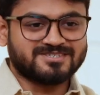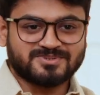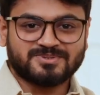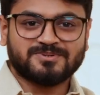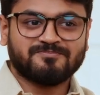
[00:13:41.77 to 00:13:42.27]

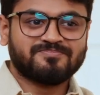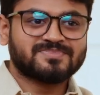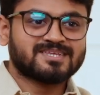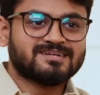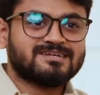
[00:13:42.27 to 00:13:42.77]
So
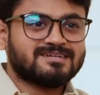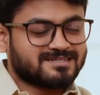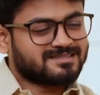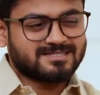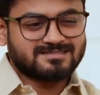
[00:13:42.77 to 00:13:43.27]

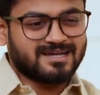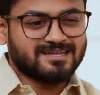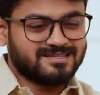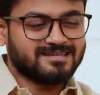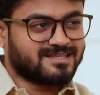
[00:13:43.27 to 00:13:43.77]
that, I
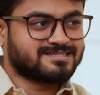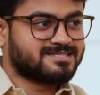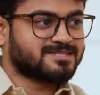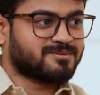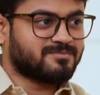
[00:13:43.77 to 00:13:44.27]
think
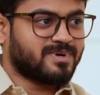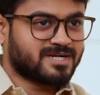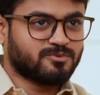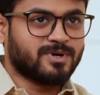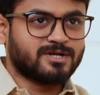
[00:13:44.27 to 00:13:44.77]
that's a
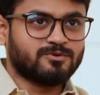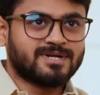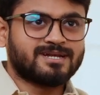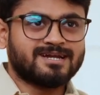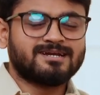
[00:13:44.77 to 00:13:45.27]
better way to do
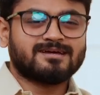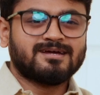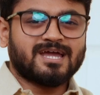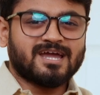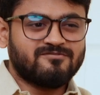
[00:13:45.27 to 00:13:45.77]
it. And
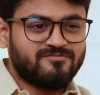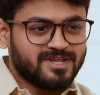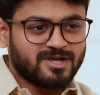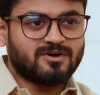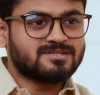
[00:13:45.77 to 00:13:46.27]

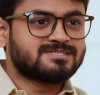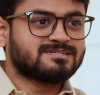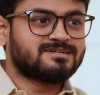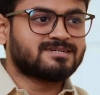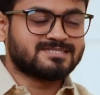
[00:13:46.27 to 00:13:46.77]
every
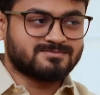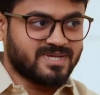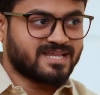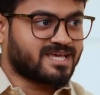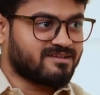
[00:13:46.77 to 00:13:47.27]
concert is
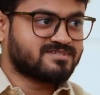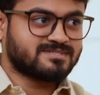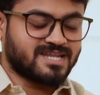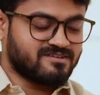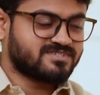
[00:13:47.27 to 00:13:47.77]
being
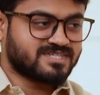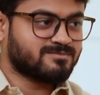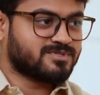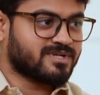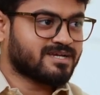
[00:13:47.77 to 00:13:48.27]
live
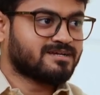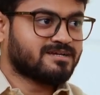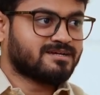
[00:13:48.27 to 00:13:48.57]
streamed today.